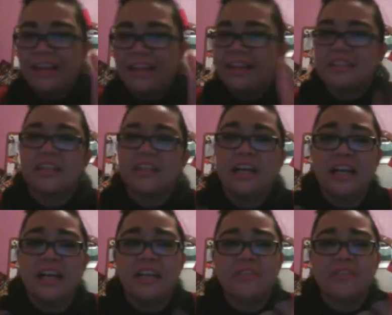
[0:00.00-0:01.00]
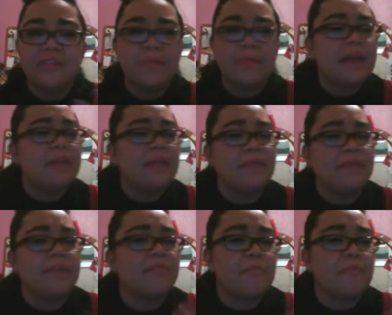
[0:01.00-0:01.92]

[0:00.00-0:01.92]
he's kind of reminding me of